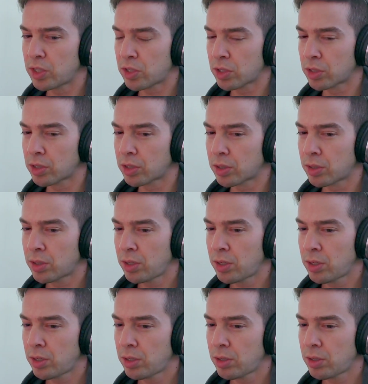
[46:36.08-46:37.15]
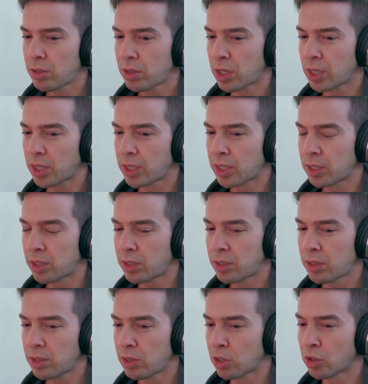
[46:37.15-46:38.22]
to
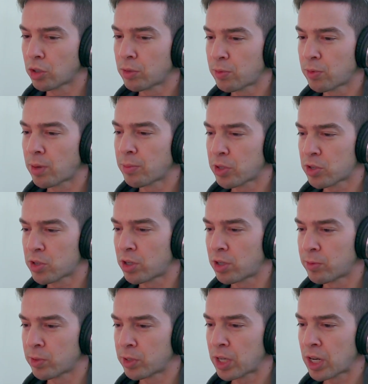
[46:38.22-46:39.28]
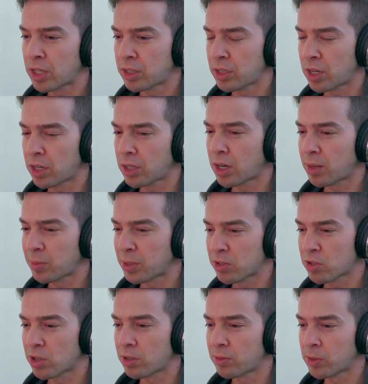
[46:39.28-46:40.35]
learn from the solver, not copy the
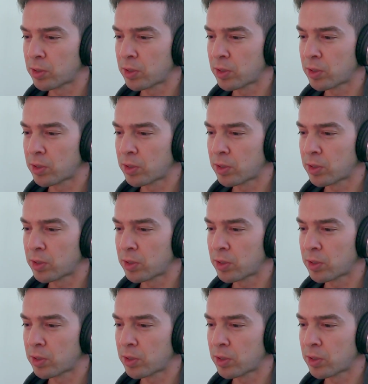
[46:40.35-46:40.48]
solver.